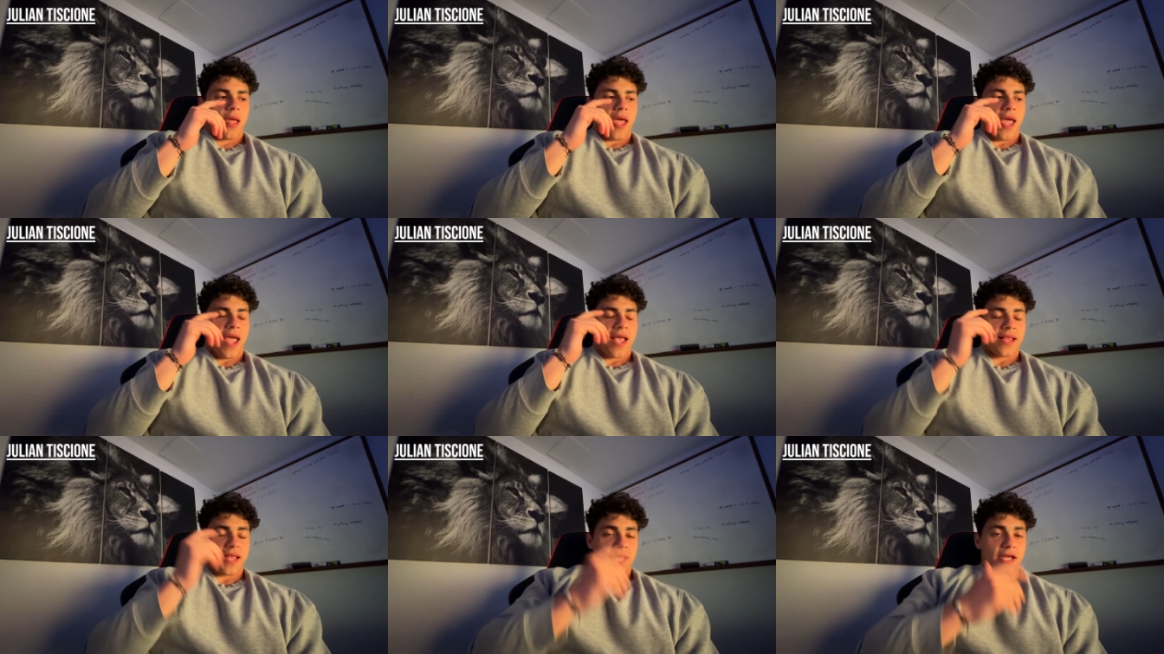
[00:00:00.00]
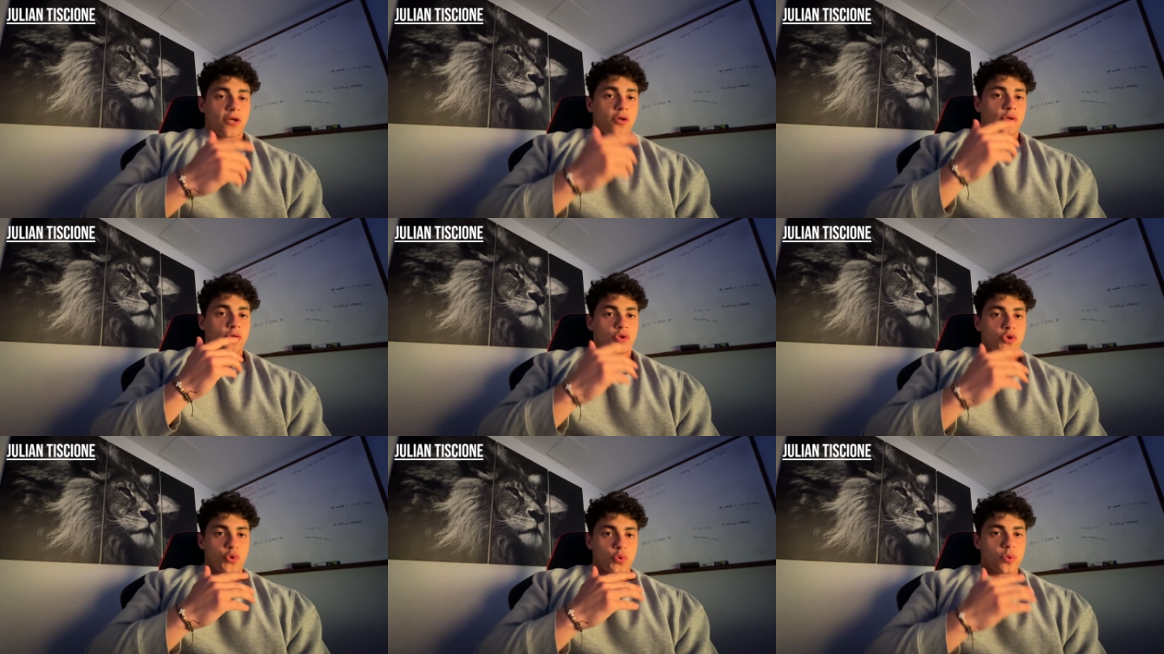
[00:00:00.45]
and i
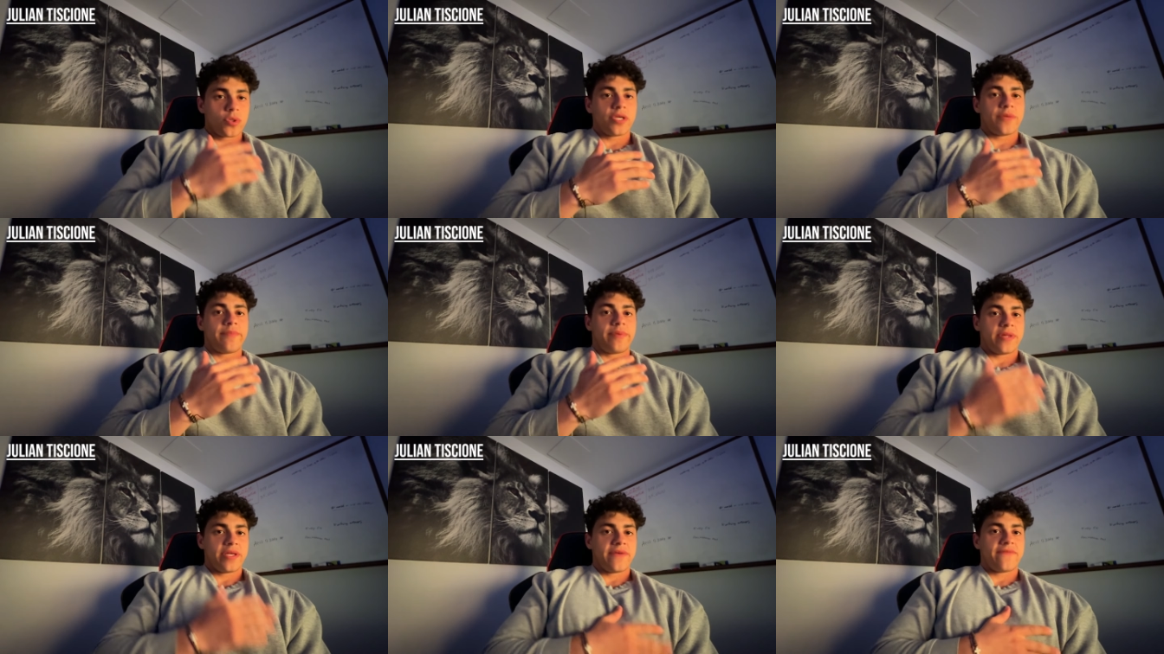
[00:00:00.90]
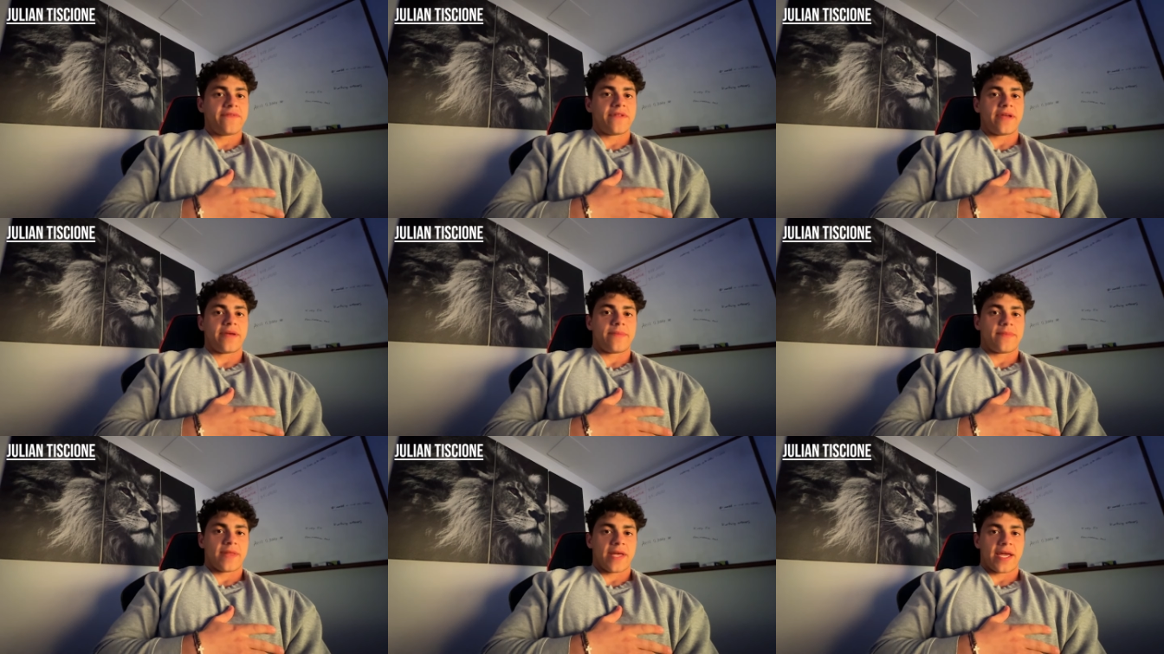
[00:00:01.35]
truly believed
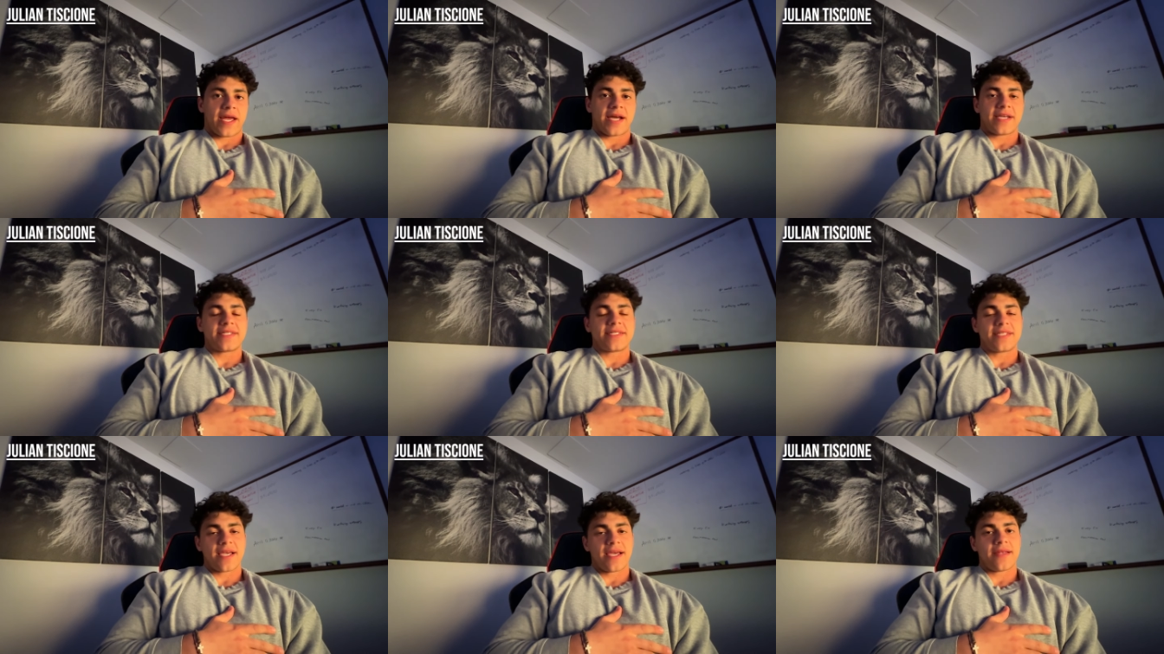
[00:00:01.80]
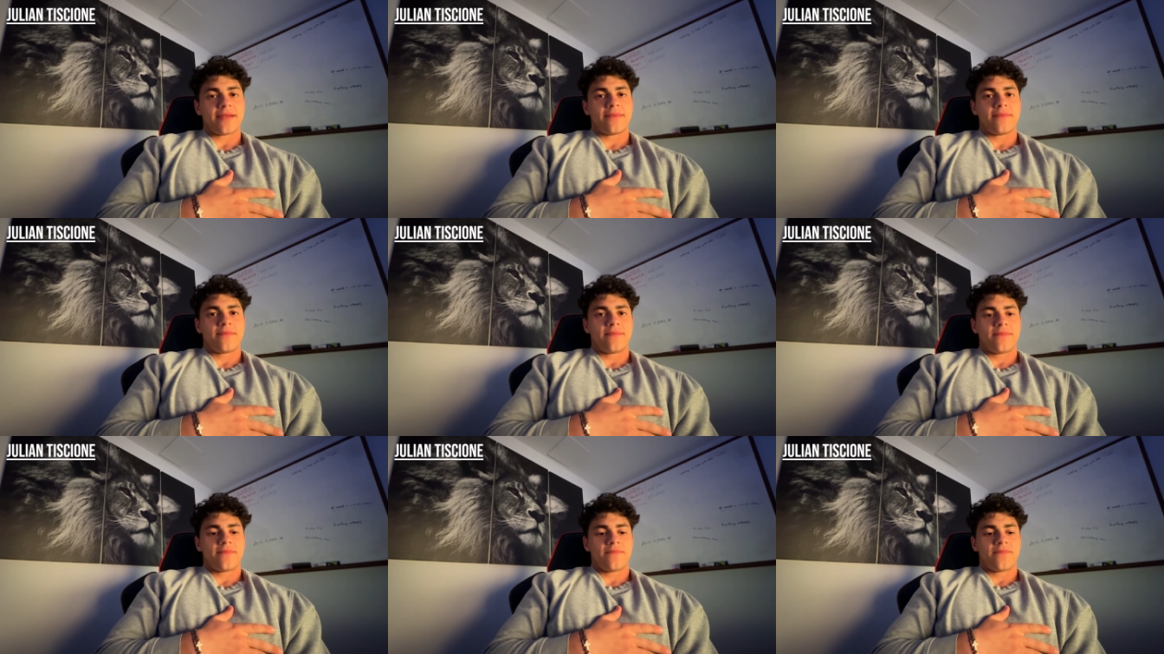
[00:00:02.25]
it like i said
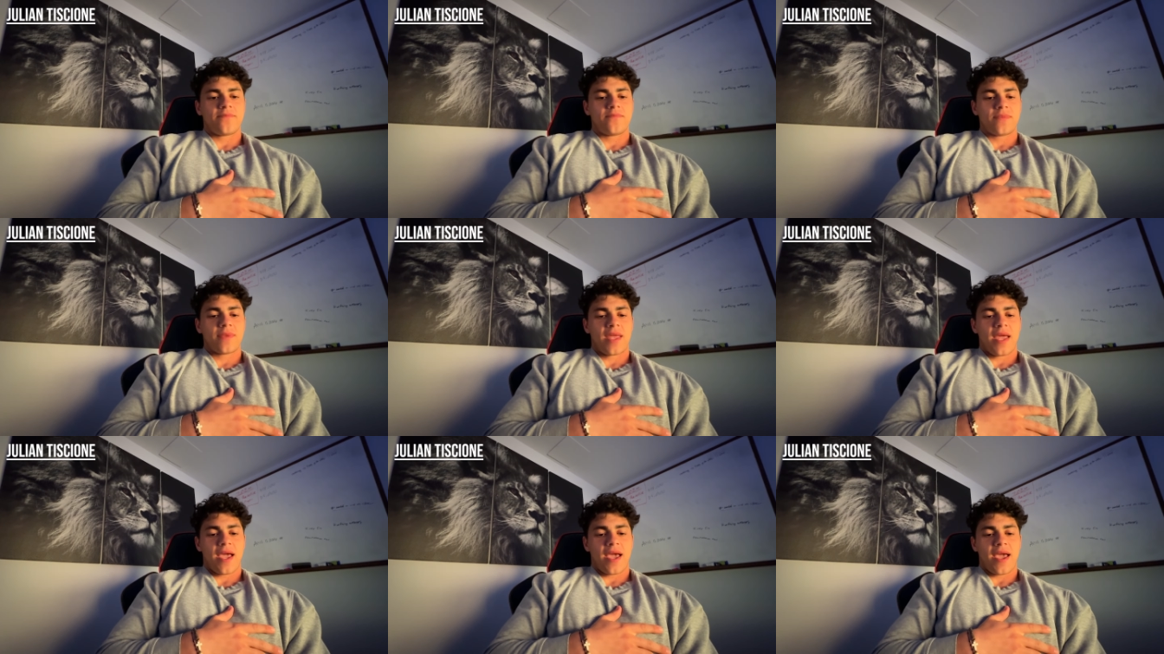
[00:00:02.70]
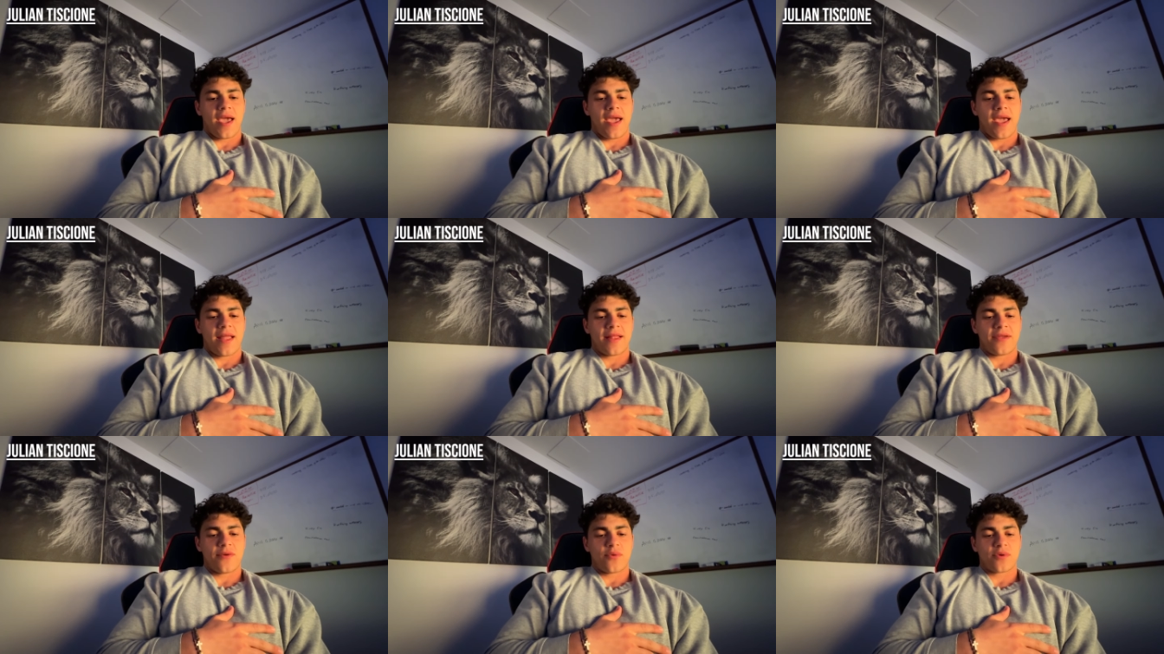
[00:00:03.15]

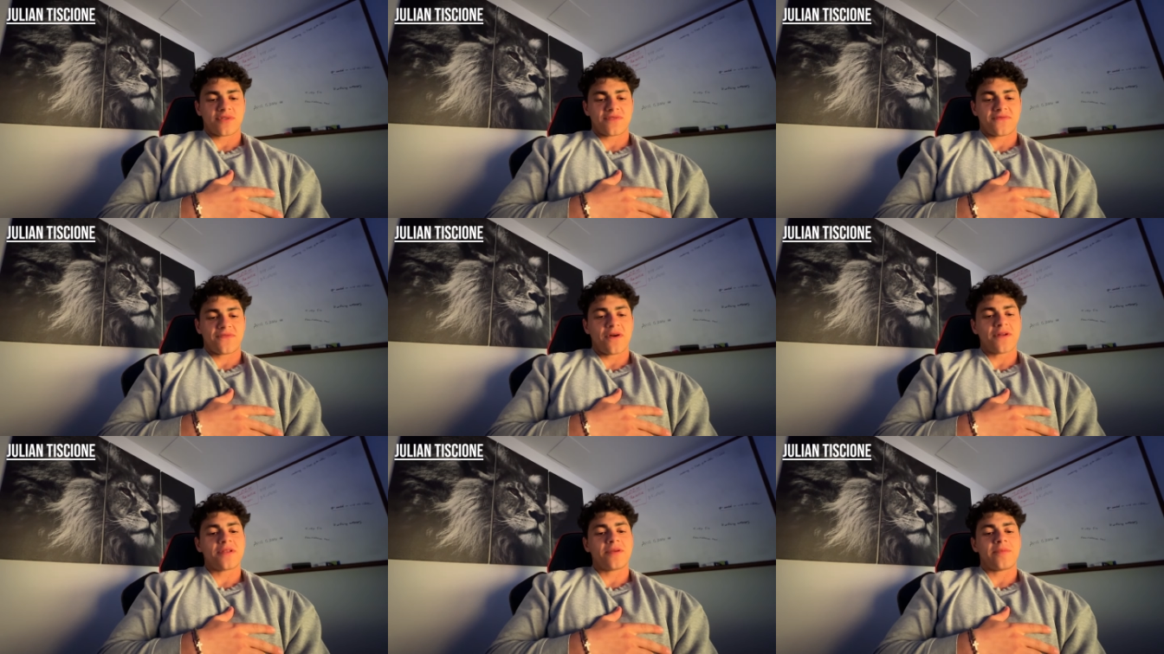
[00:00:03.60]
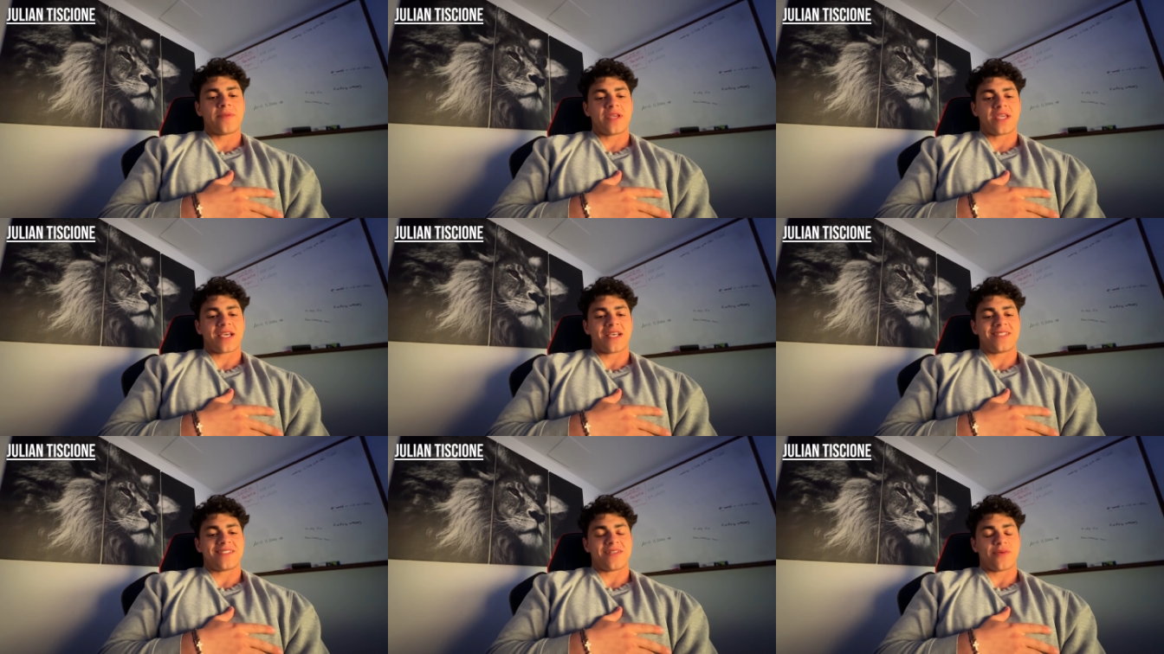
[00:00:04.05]
and it was funny
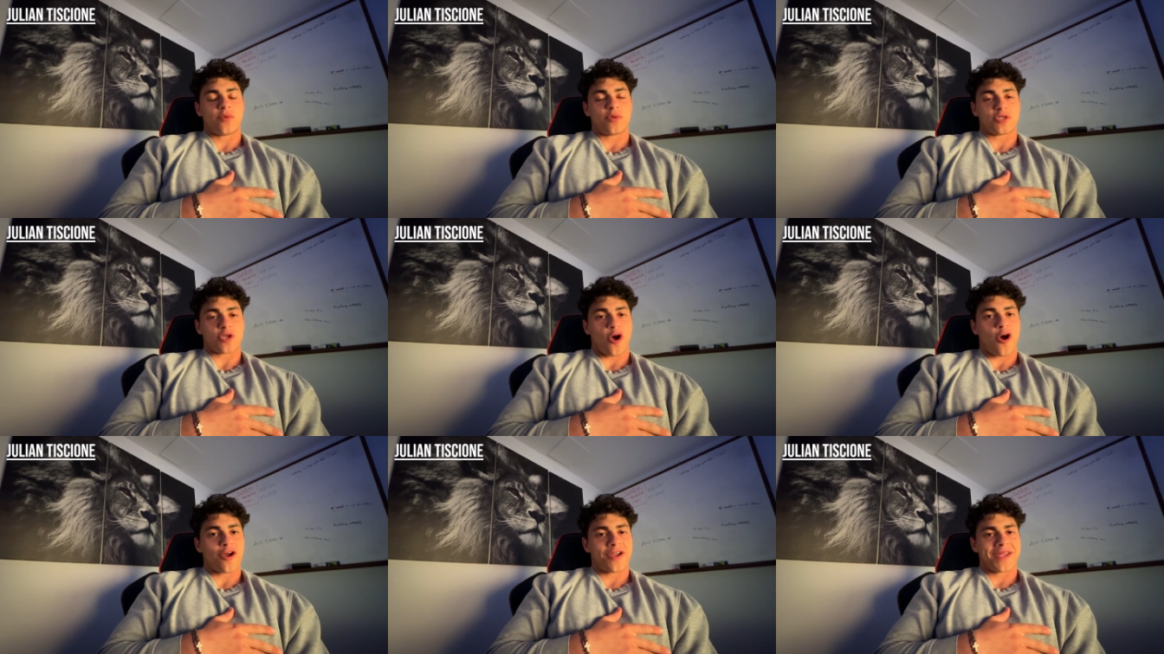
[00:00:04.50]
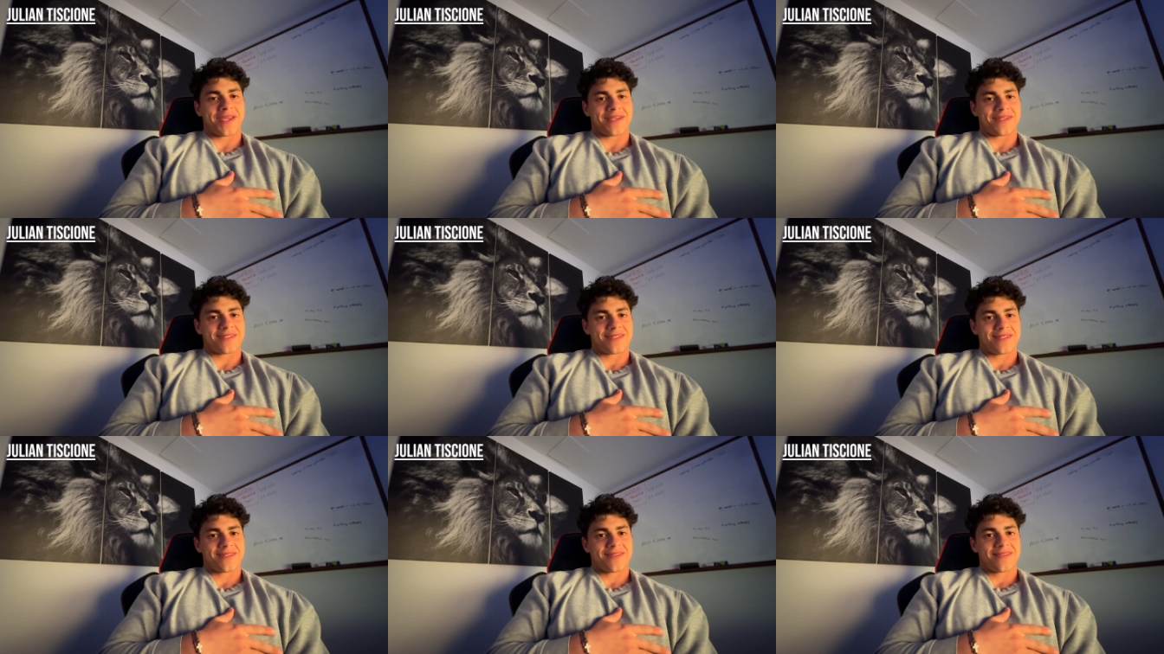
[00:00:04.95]
because it was
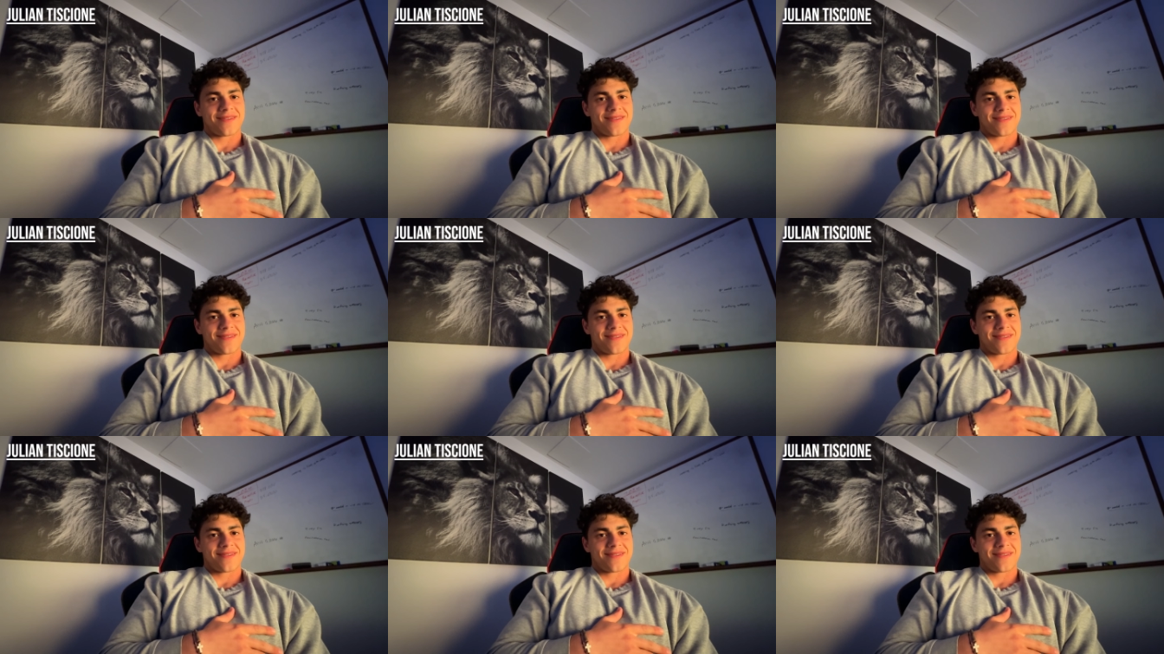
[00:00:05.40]
august